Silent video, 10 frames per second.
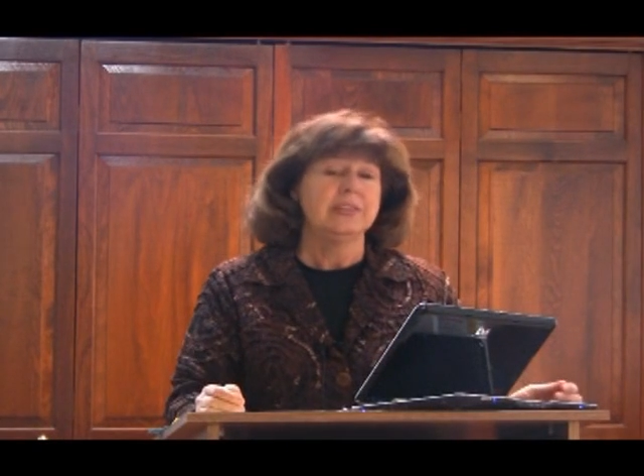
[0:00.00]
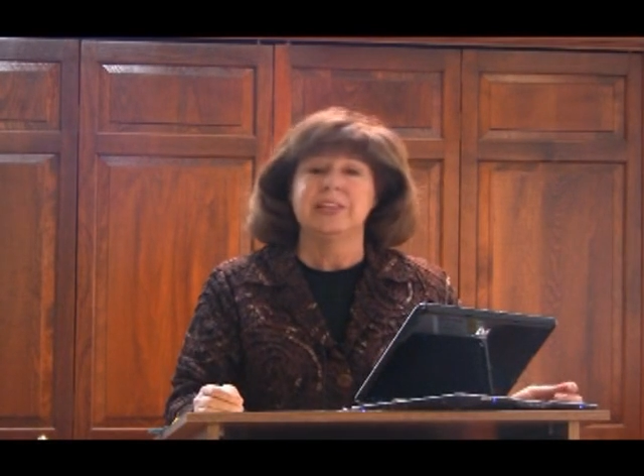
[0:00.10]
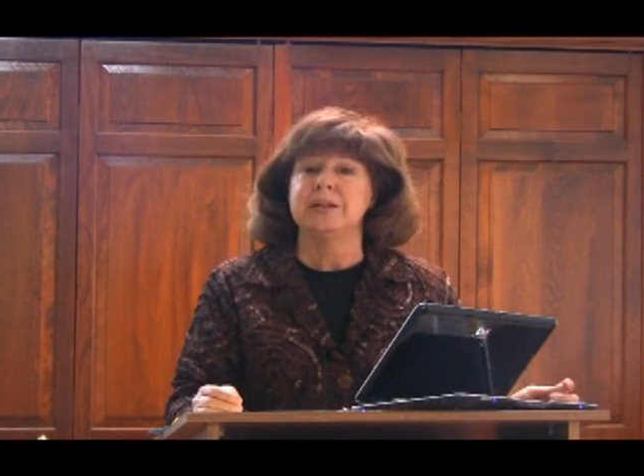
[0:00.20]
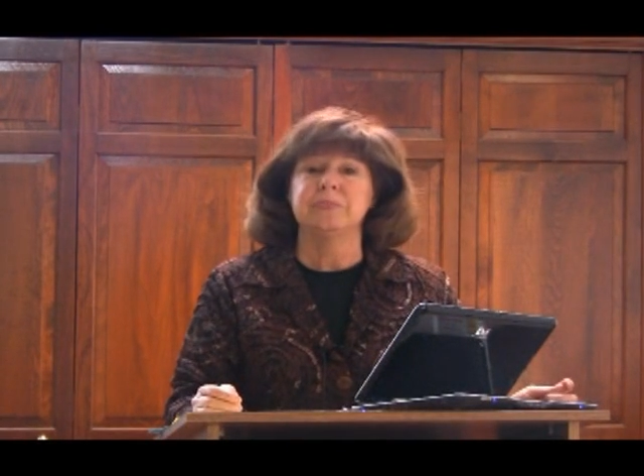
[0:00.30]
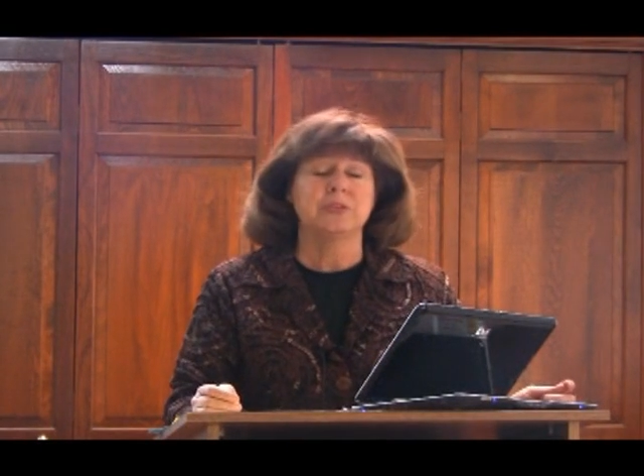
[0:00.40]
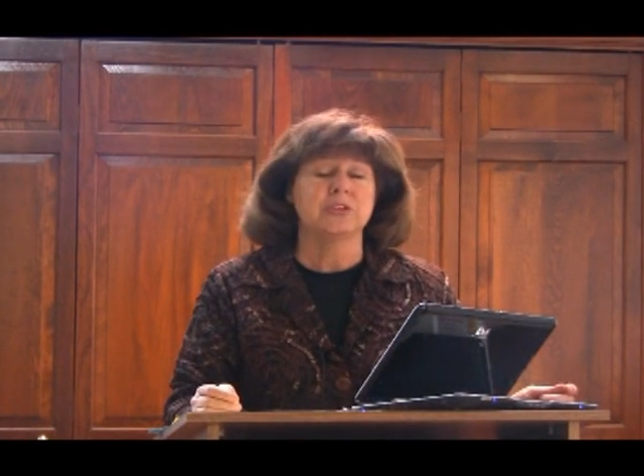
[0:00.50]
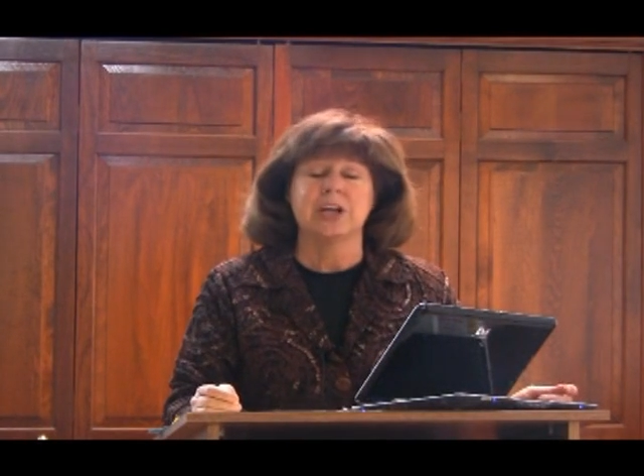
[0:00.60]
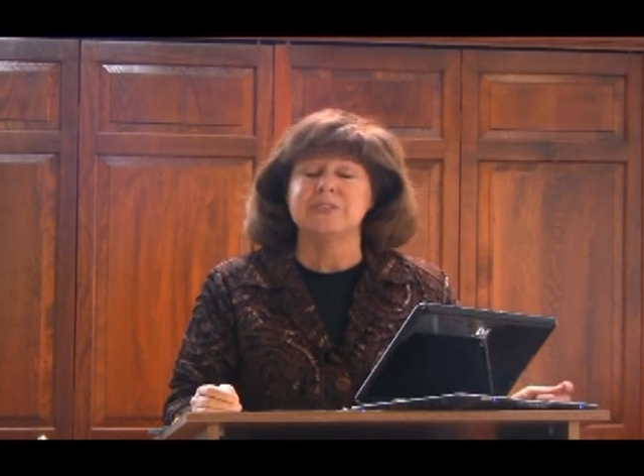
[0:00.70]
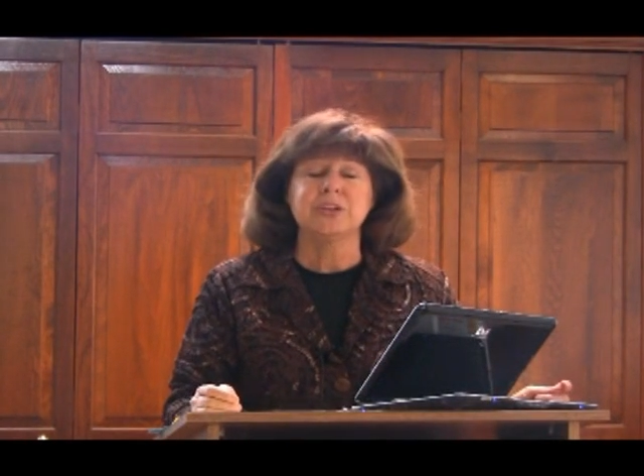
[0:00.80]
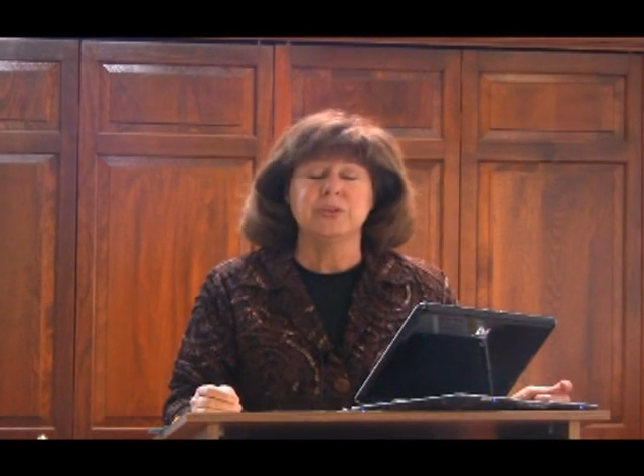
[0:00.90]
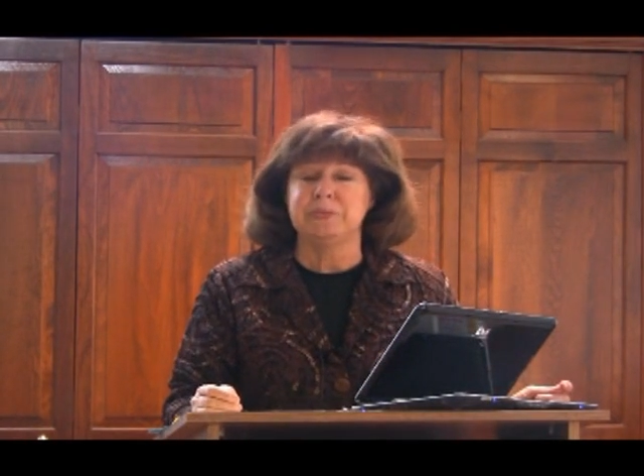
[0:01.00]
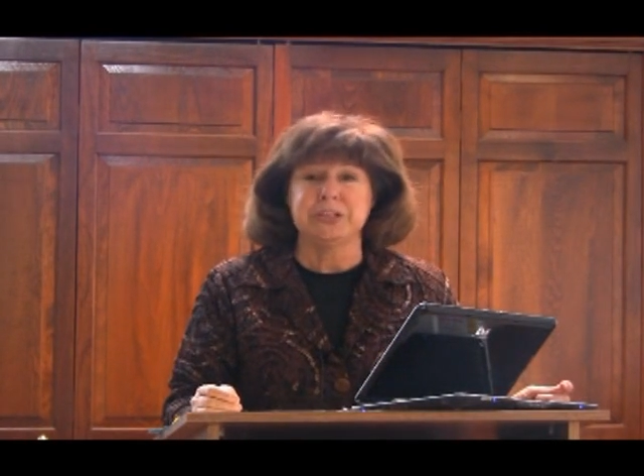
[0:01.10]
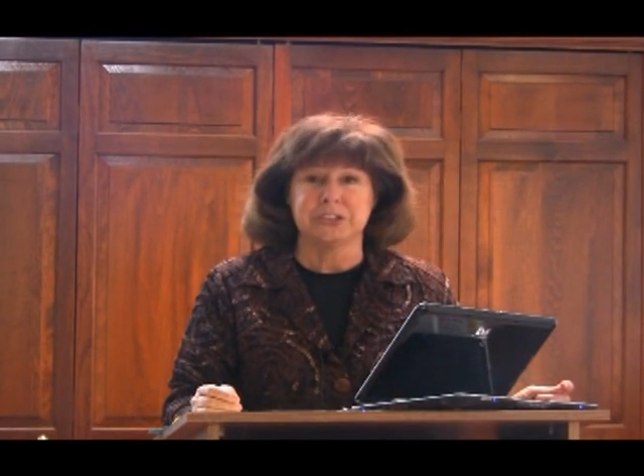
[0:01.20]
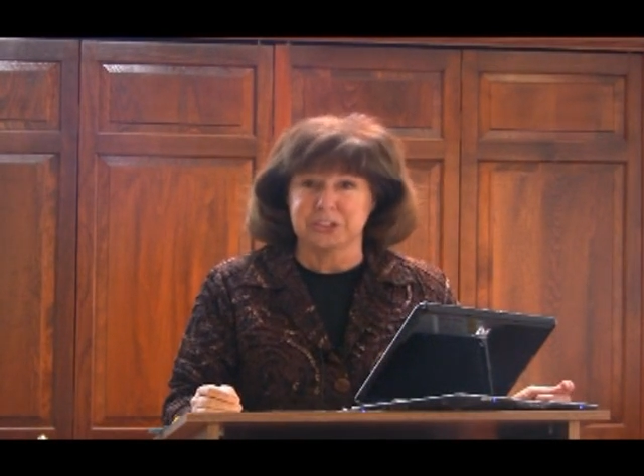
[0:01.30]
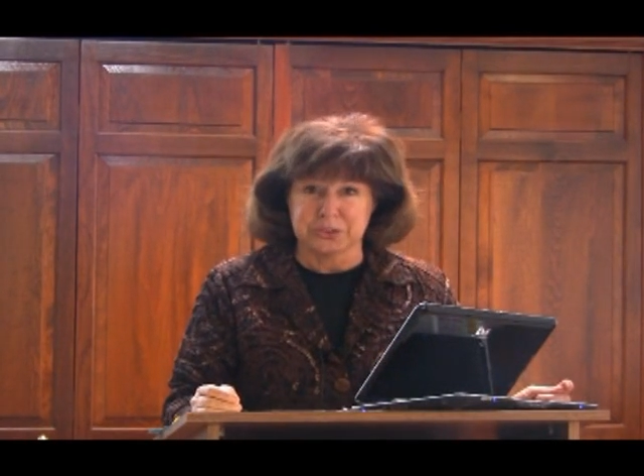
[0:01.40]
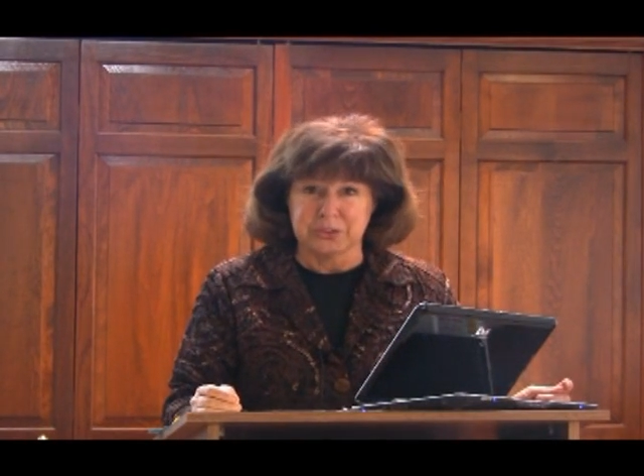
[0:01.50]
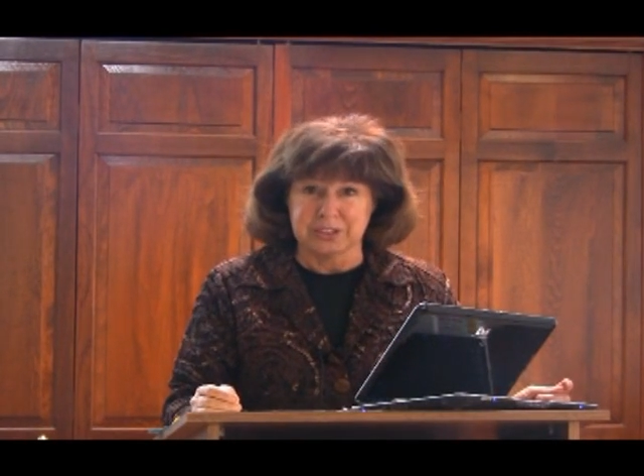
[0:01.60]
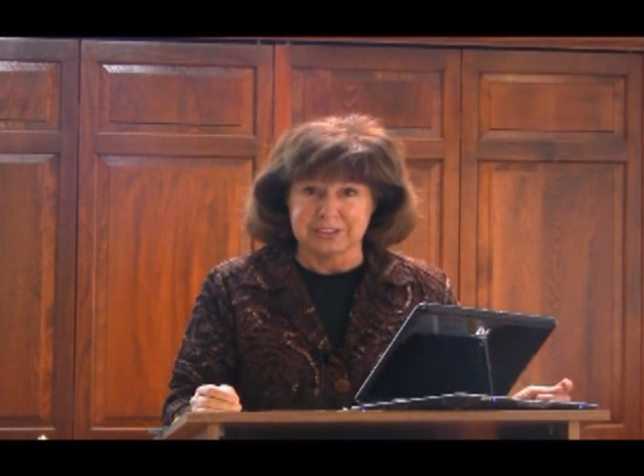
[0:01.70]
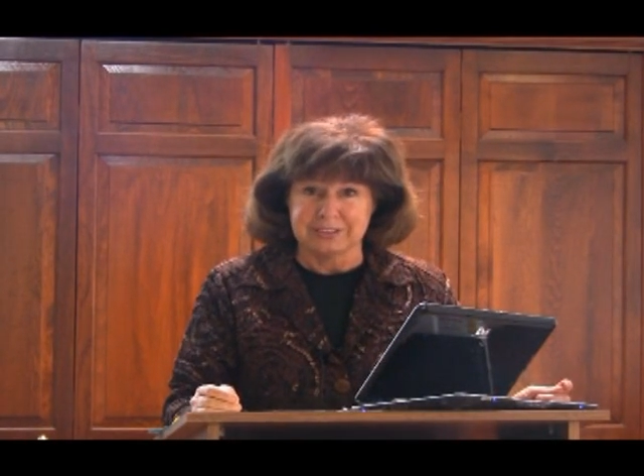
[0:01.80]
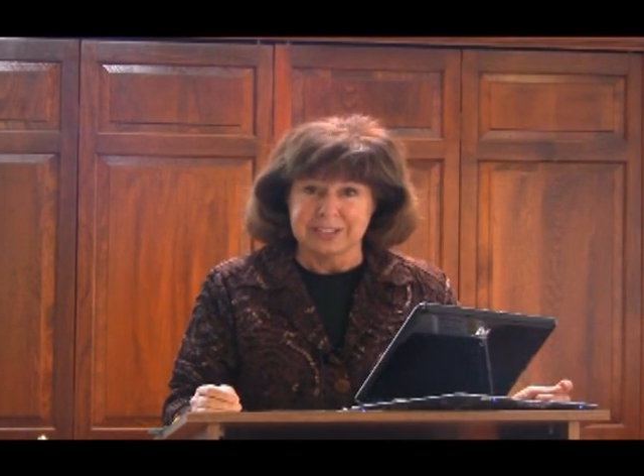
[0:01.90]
then driving would be a chore.